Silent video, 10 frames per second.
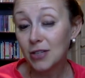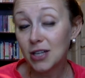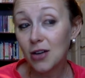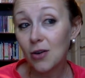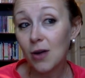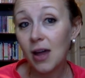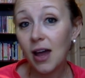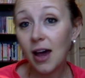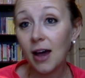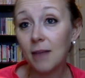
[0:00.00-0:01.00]
So,
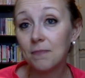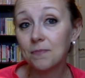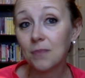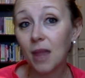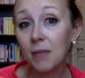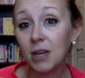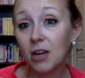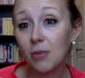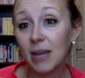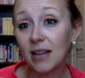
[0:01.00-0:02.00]
I'm going to
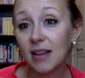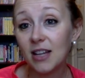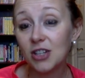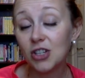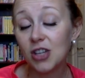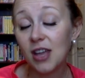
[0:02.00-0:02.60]
go make lunch,